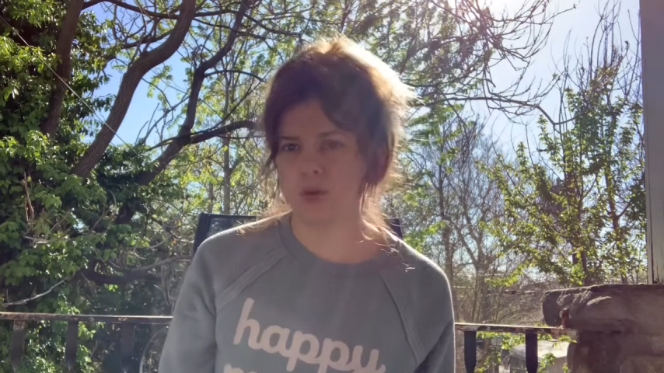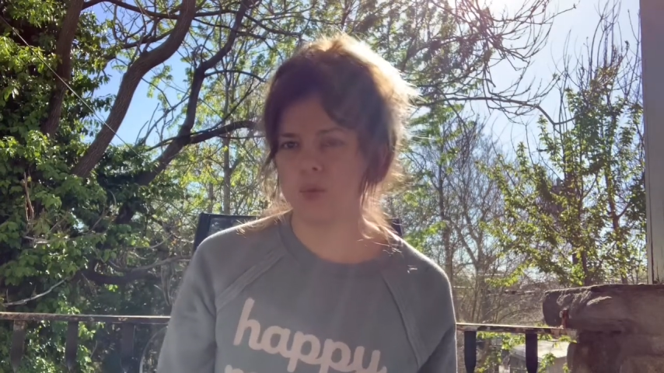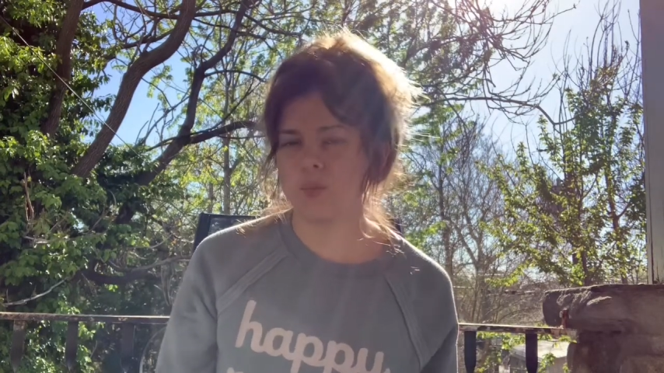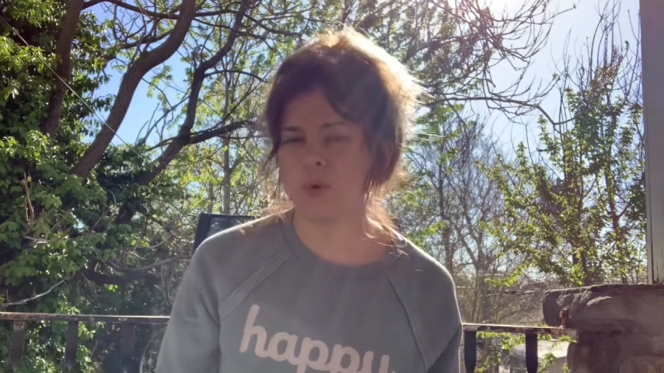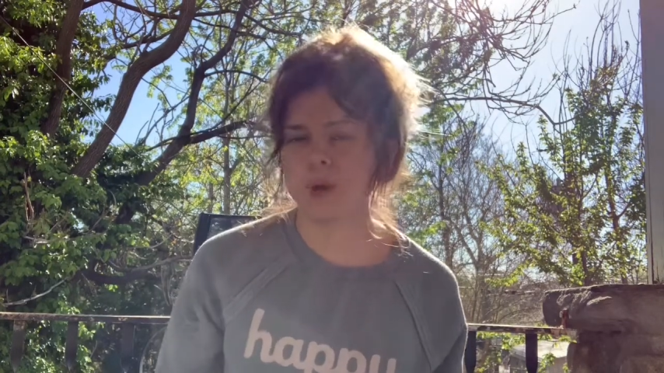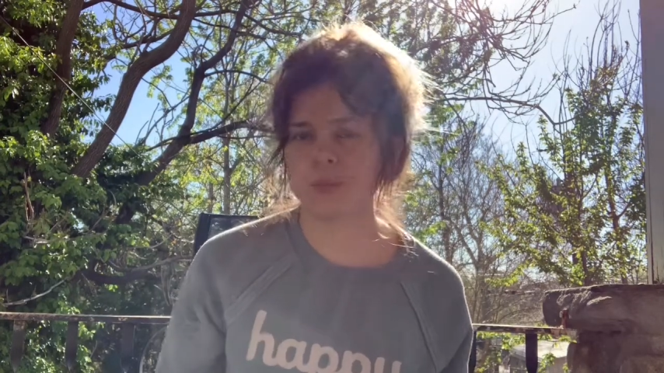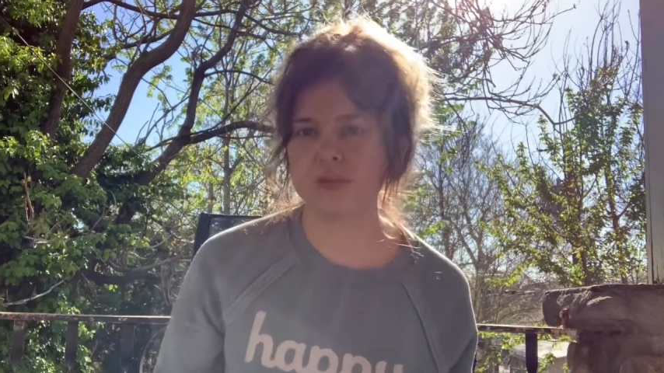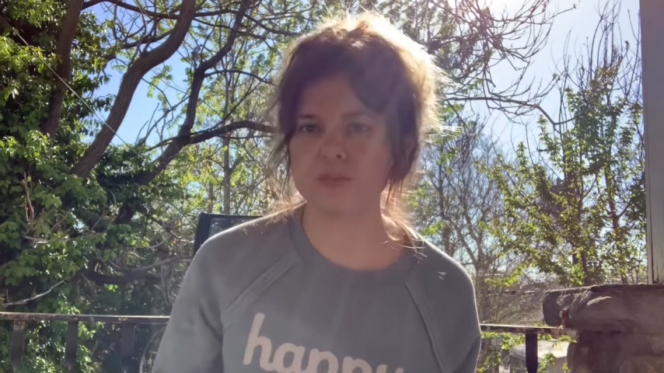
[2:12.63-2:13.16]

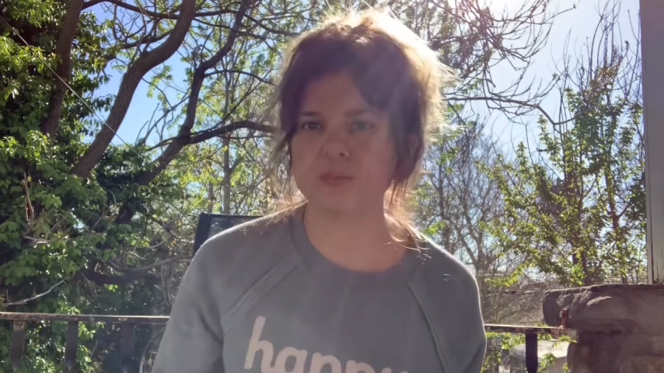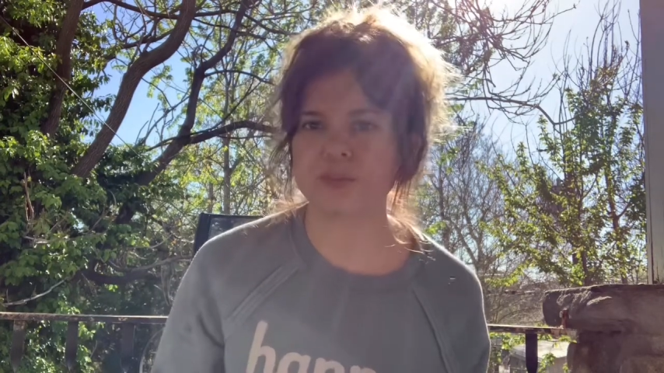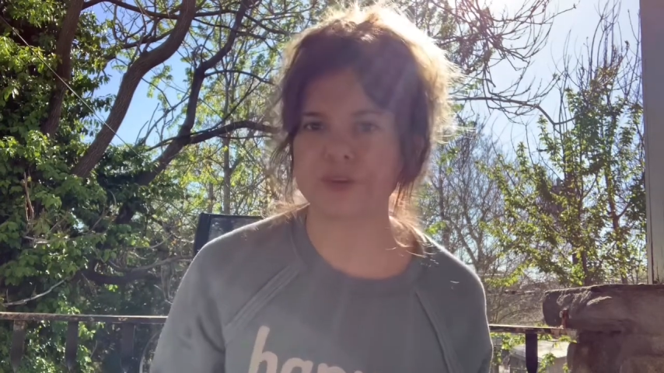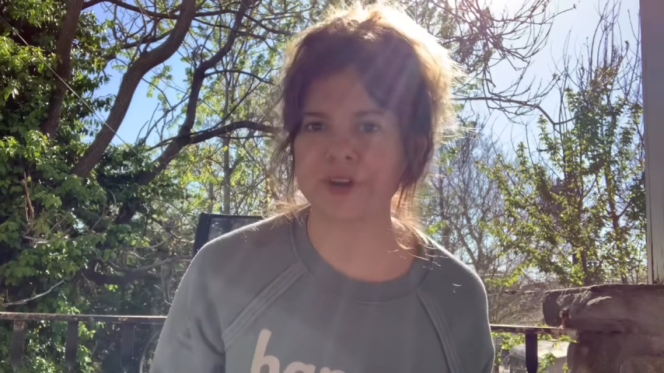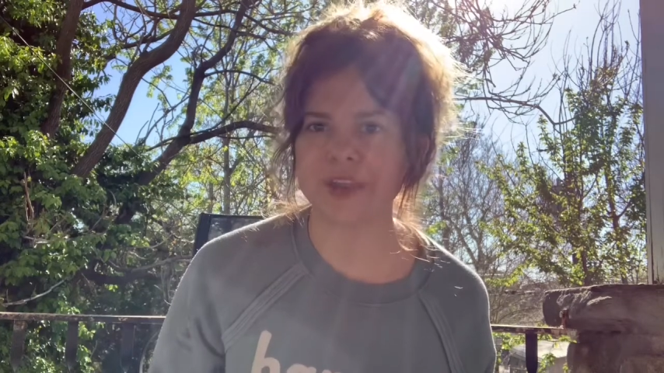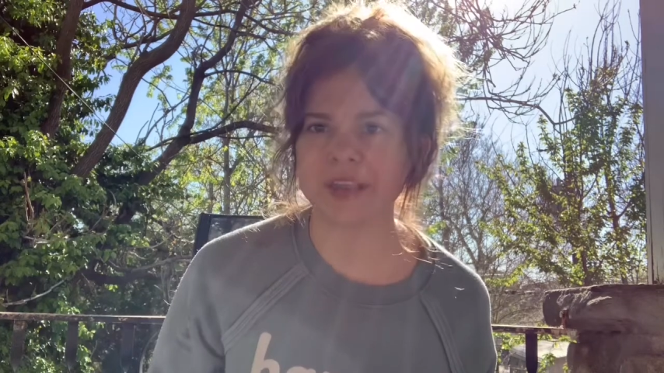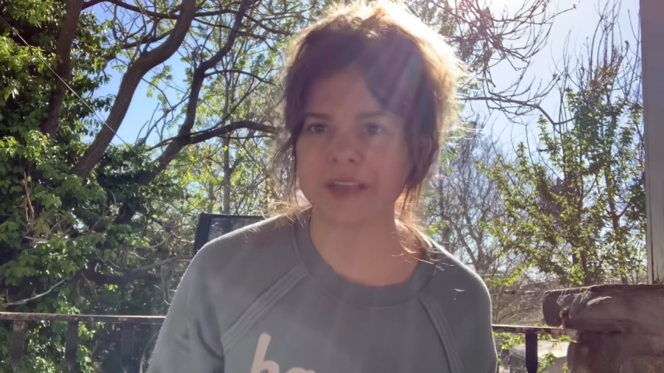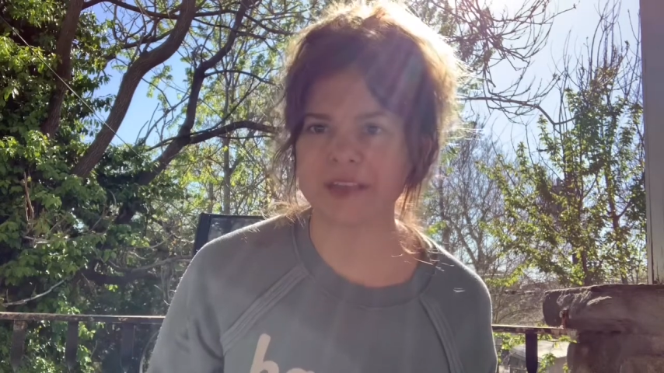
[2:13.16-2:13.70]
what will
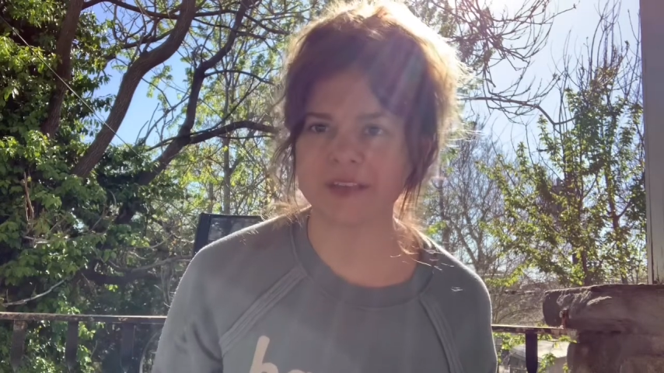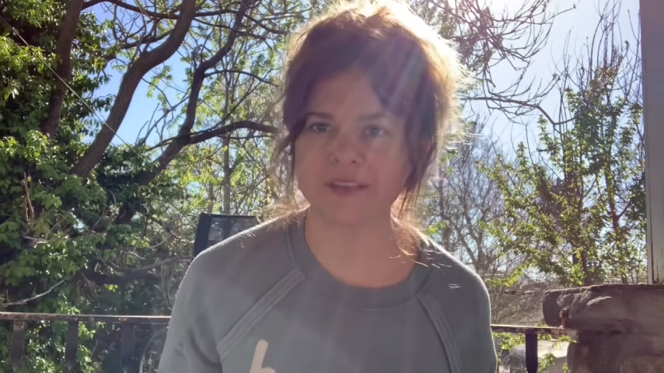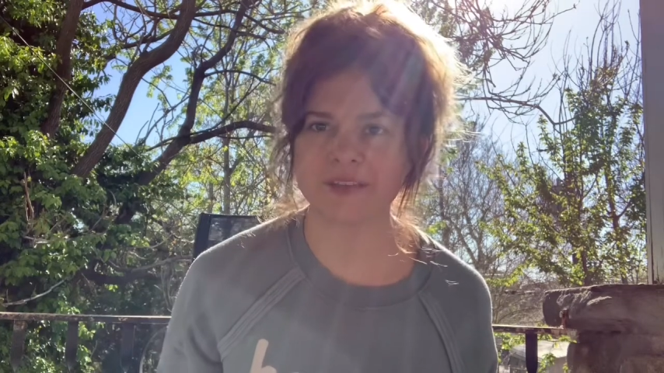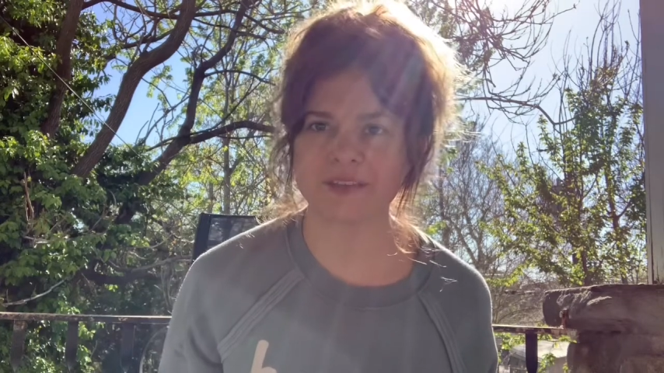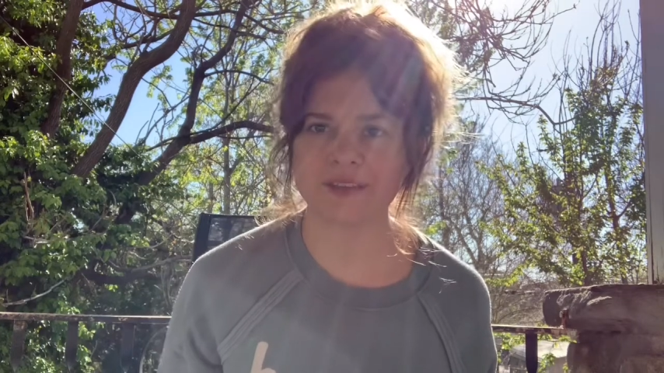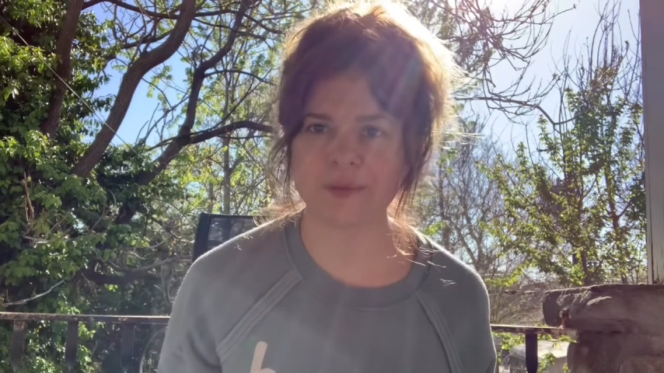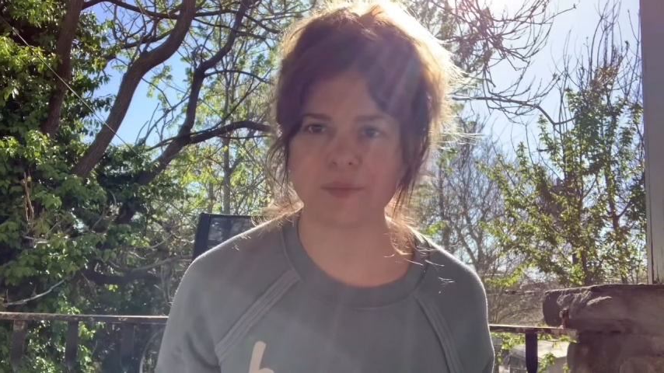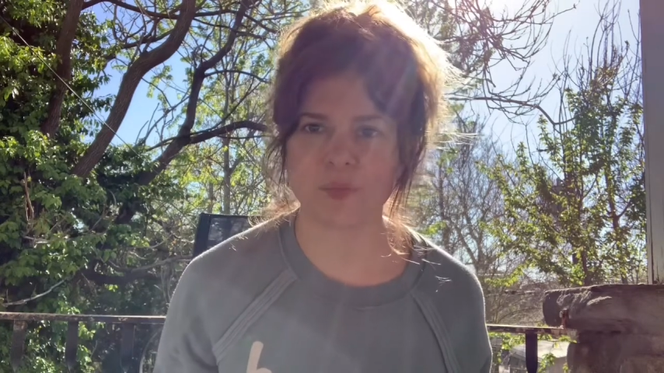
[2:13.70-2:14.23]
bring
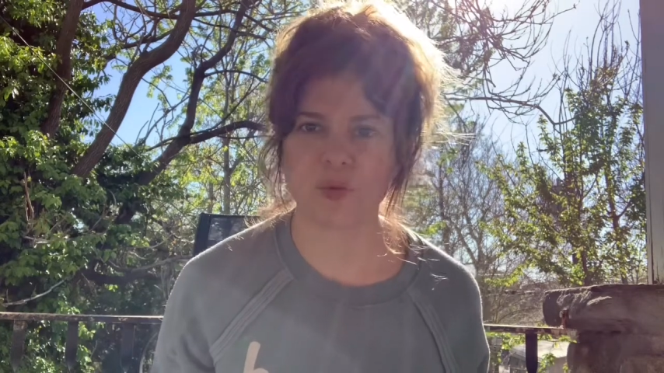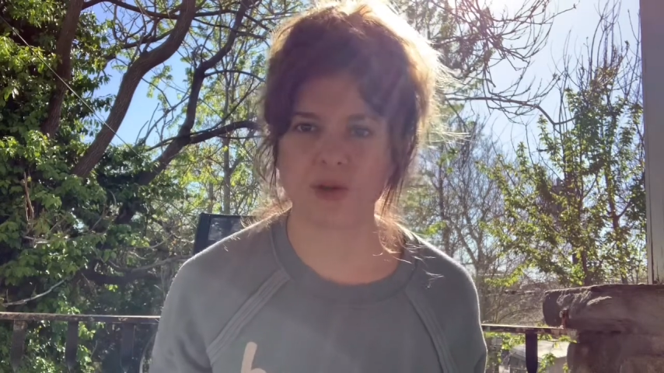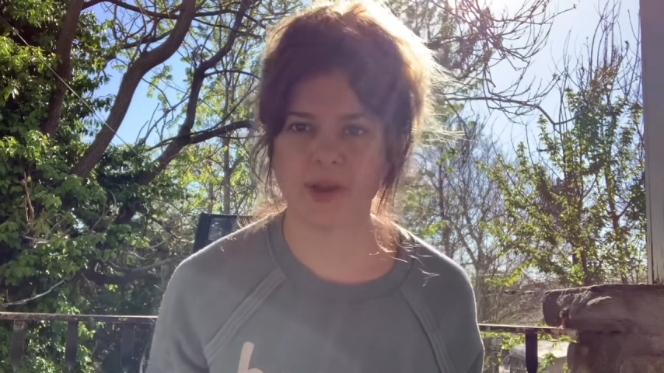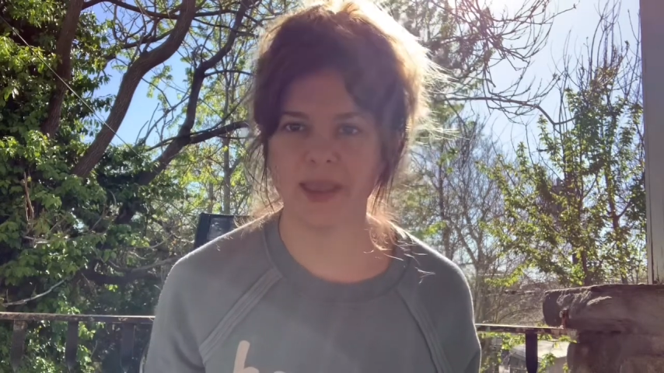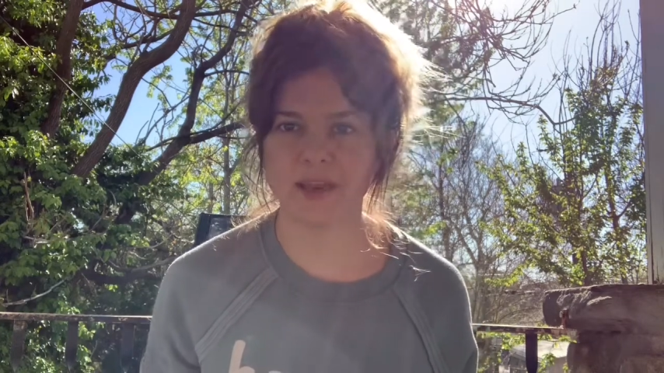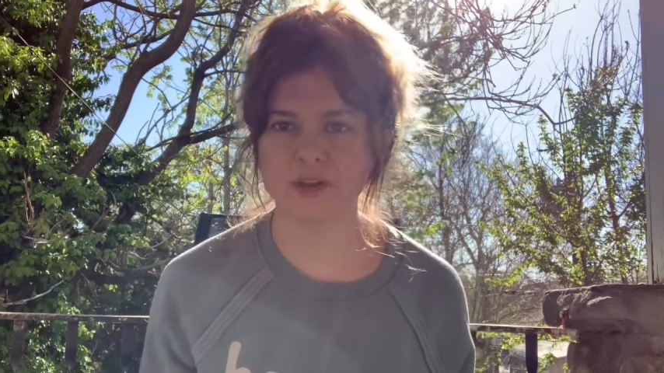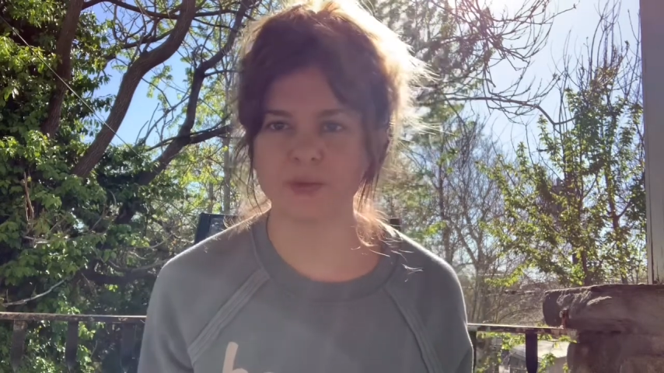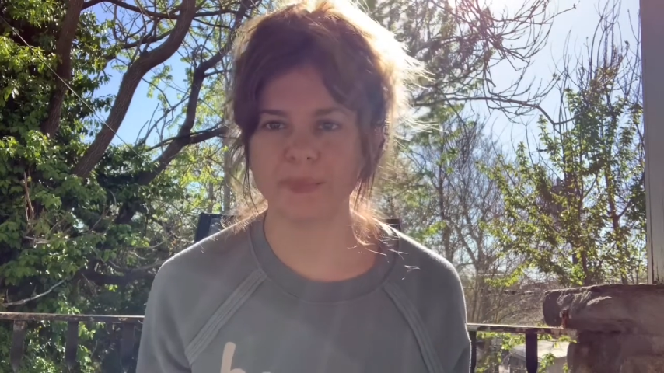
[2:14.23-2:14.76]
some more
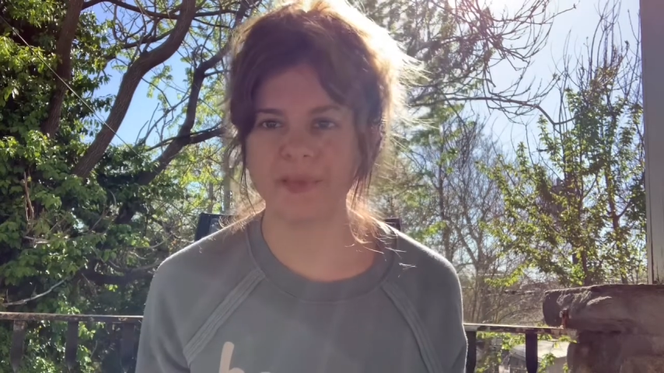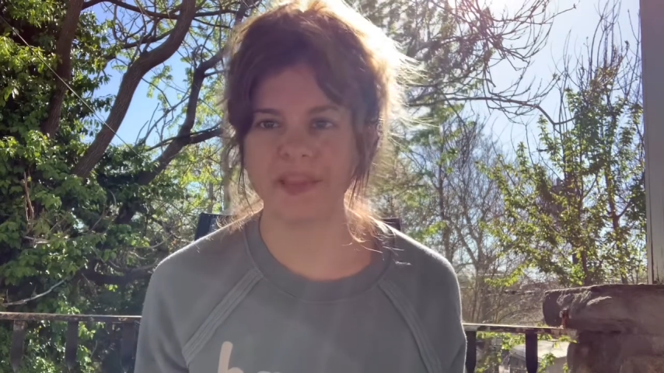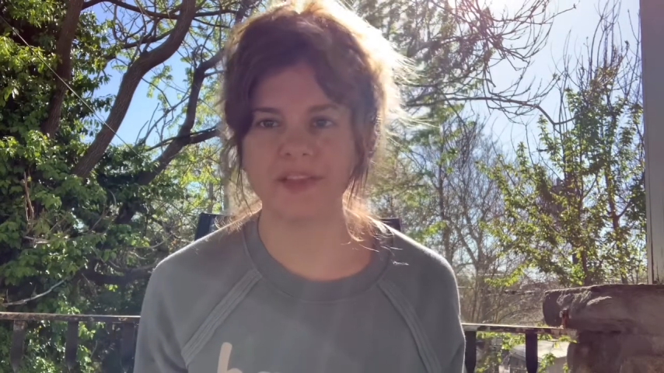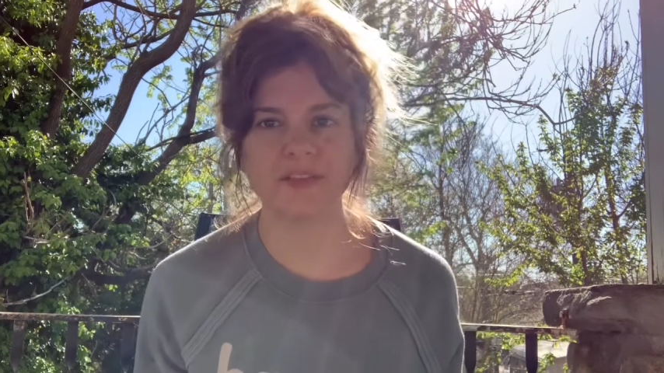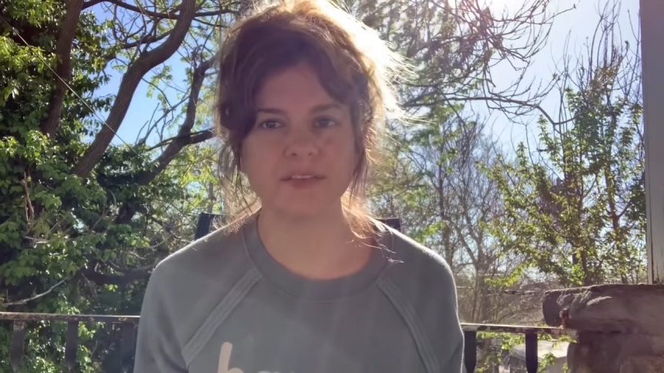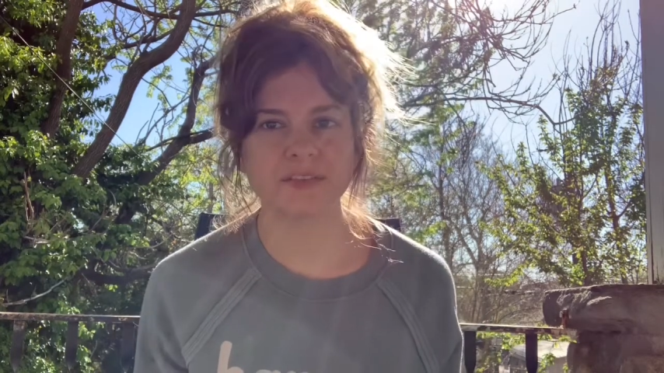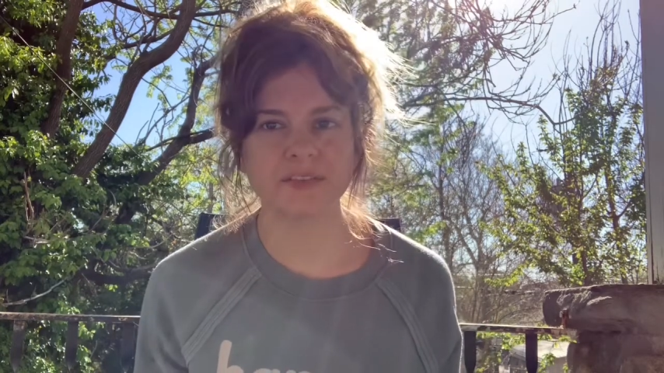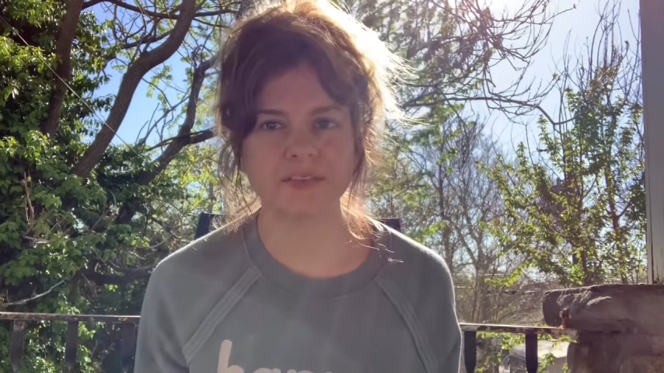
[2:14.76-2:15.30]
inner
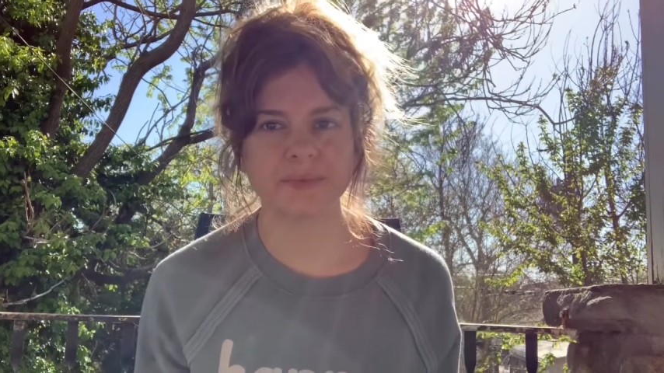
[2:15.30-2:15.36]
peace.